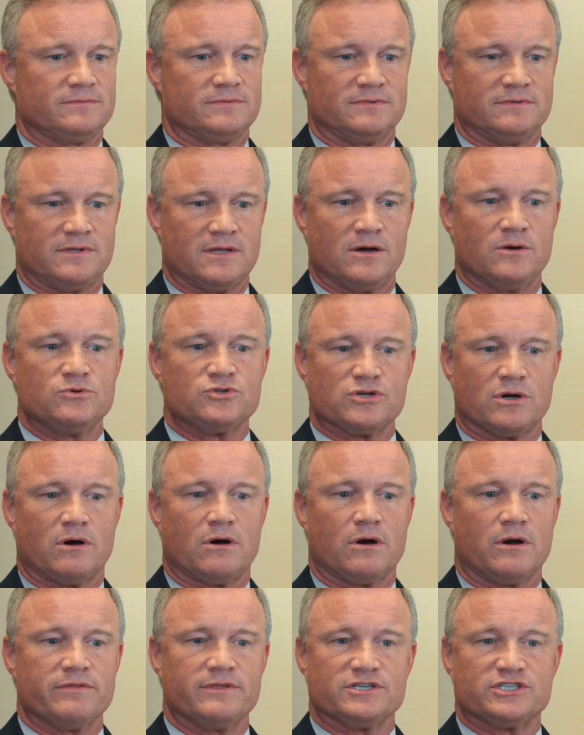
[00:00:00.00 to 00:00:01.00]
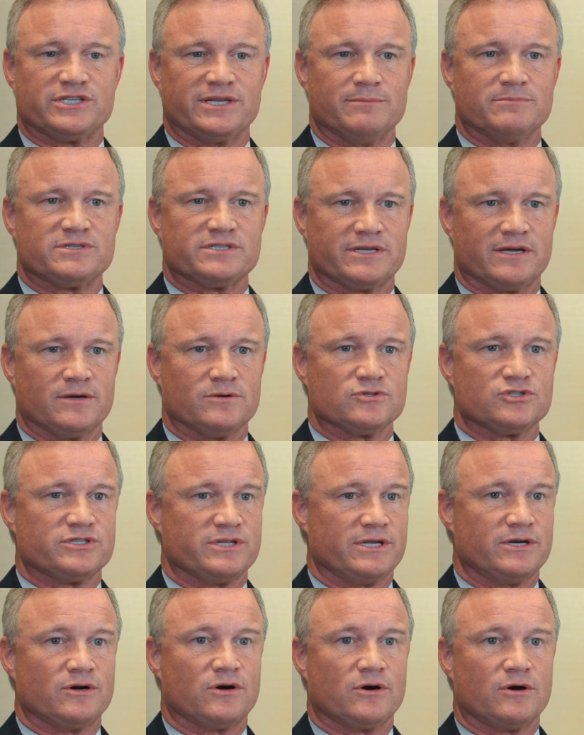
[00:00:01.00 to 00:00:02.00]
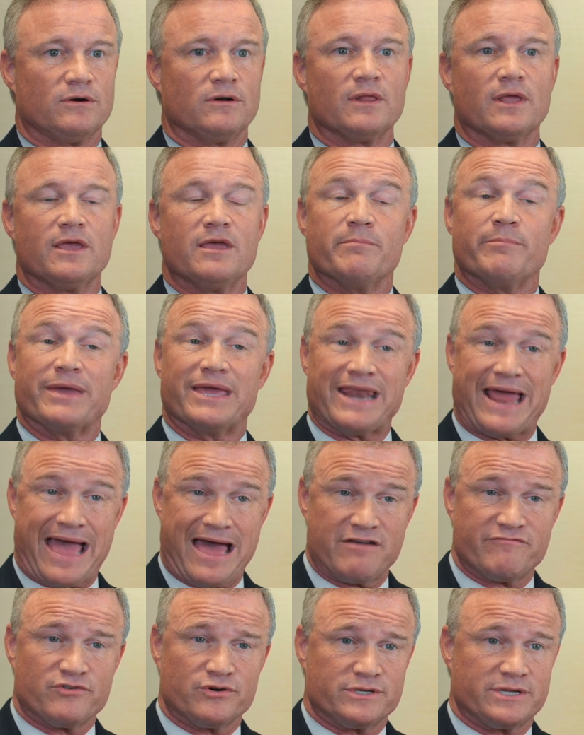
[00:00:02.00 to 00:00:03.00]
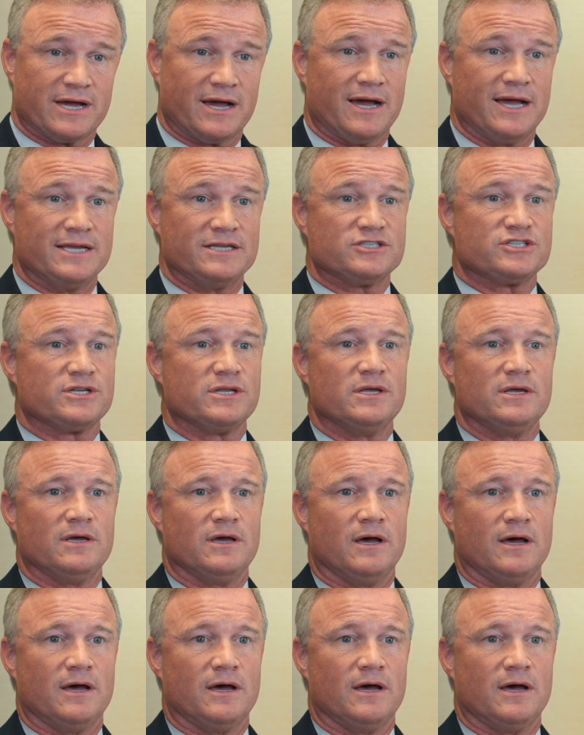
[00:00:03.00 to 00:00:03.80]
those are the stem cells that are being advertised